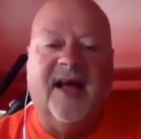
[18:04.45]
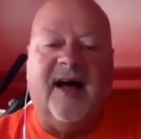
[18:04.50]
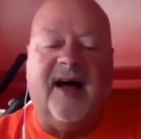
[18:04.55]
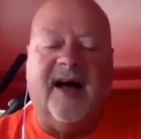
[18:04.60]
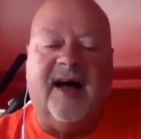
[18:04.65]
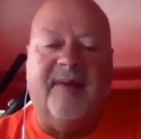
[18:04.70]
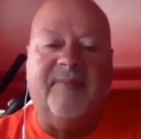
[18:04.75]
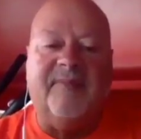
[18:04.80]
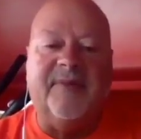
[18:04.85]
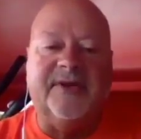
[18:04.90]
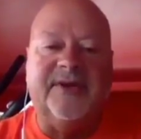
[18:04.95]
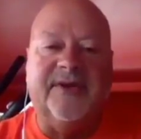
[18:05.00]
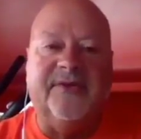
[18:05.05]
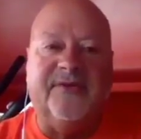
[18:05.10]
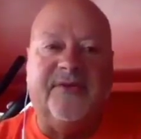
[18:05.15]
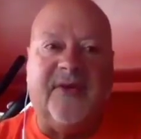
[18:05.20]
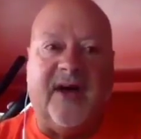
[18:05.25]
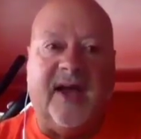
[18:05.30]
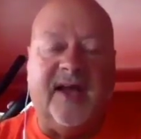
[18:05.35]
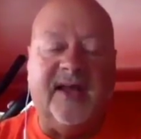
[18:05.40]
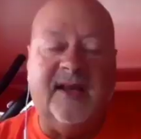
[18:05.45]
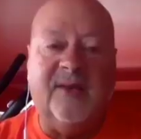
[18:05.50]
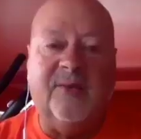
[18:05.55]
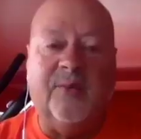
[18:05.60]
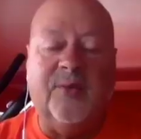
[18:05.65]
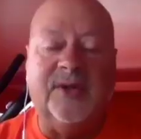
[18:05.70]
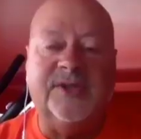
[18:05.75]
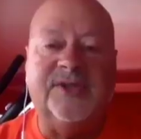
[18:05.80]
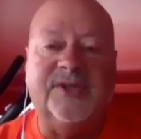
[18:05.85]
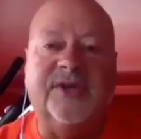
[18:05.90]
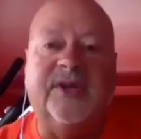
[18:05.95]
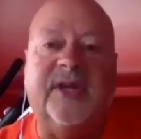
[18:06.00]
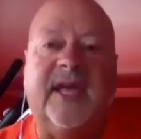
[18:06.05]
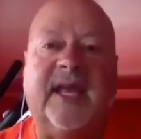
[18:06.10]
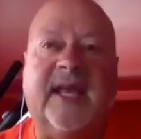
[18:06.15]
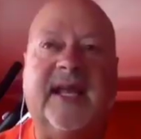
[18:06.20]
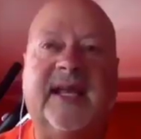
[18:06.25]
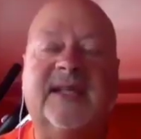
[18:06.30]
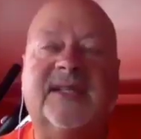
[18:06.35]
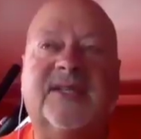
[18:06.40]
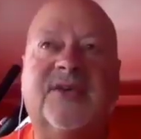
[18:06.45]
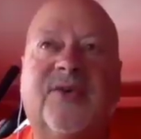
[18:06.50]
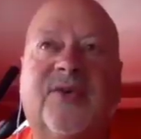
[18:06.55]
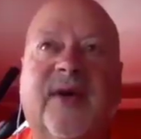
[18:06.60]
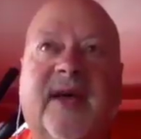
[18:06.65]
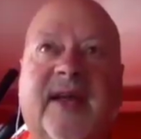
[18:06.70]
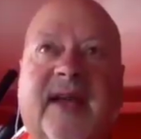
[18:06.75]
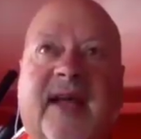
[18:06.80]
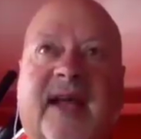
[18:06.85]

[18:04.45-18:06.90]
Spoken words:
But you find once you get into it